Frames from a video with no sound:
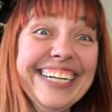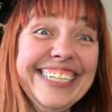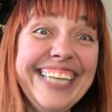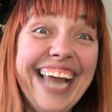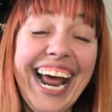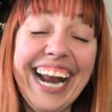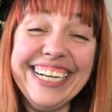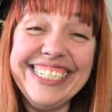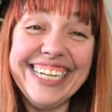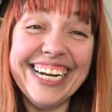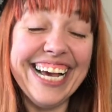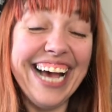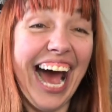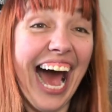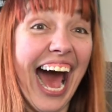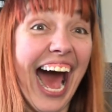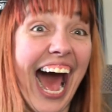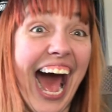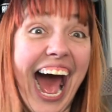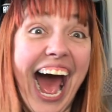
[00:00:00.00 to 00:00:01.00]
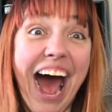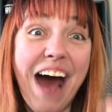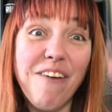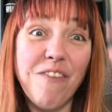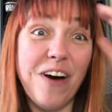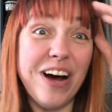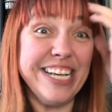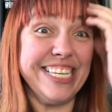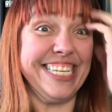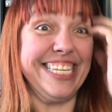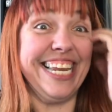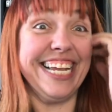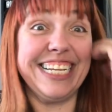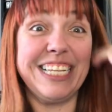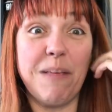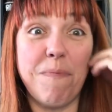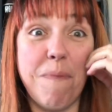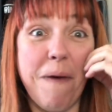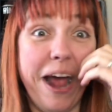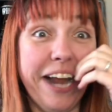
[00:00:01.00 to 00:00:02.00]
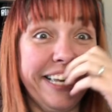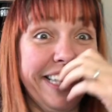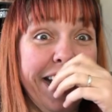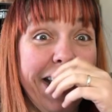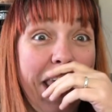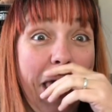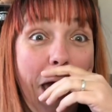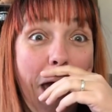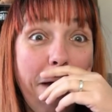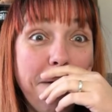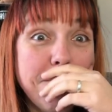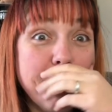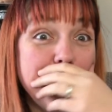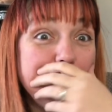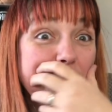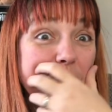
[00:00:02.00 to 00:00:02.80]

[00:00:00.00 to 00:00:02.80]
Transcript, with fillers: Don't you? I wasn't expecting that.